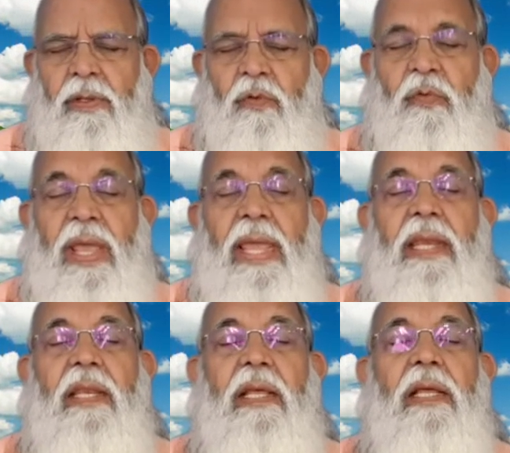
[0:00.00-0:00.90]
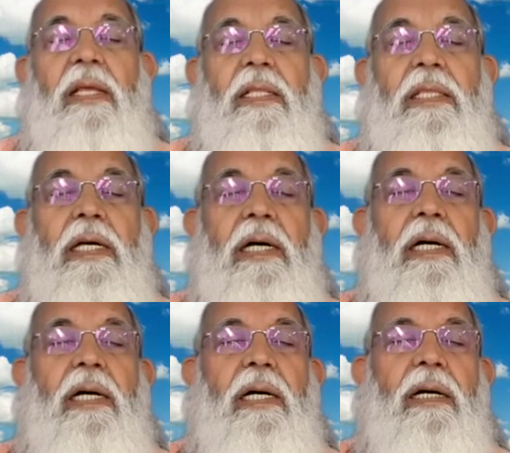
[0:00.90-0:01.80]
When
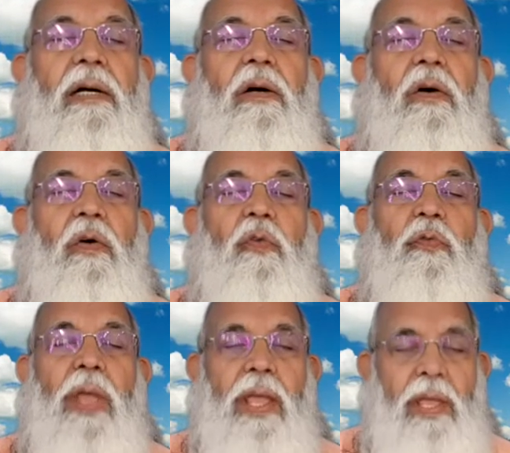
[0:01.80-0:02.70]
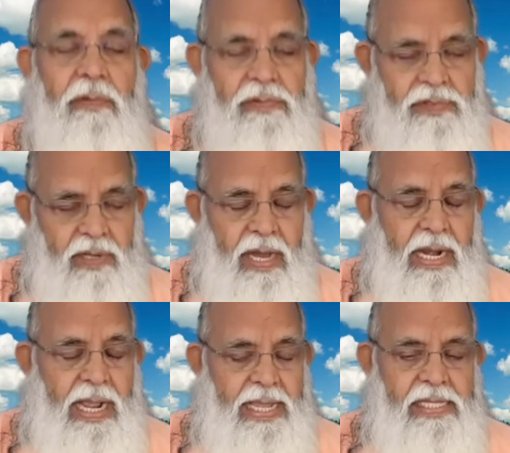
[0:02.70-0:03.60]
the waves
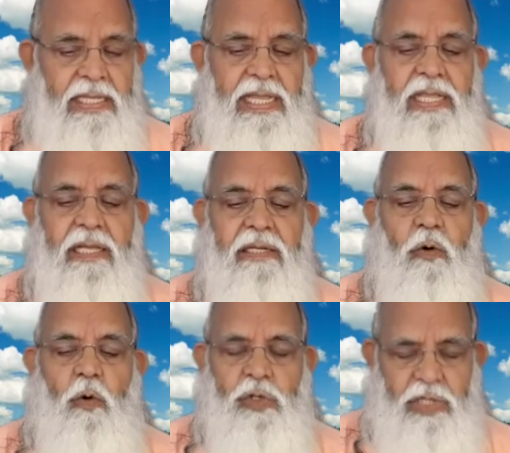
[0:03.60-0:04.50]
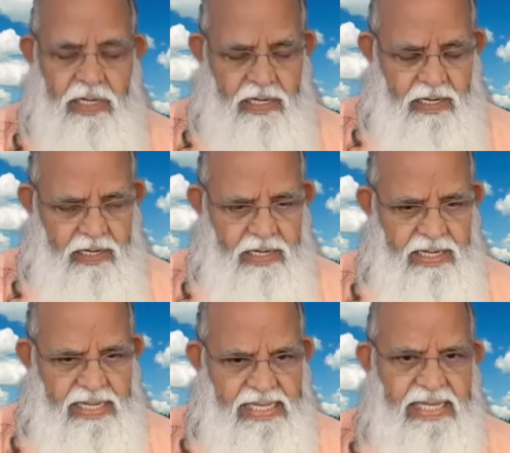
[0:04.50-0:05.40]
arise in the ocean,
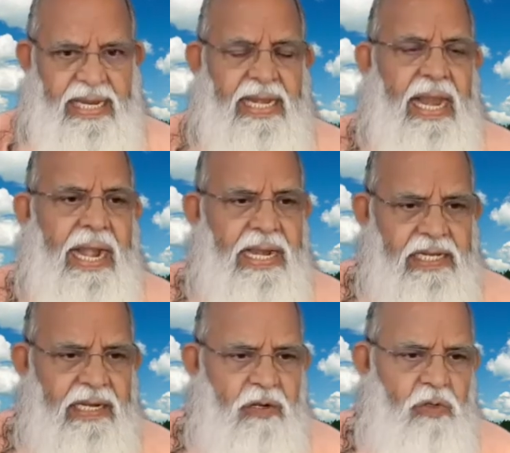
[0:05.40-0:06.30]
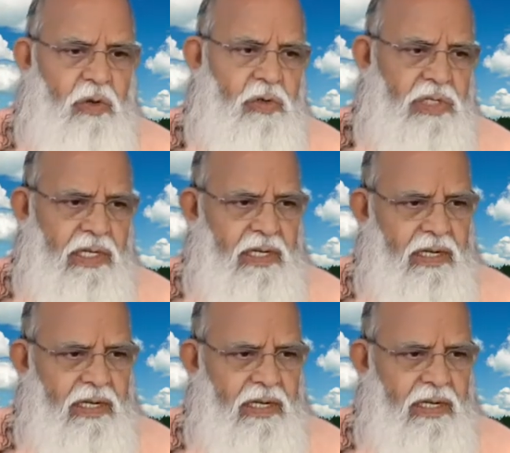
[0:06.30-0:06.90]
is it an addition to the ocean?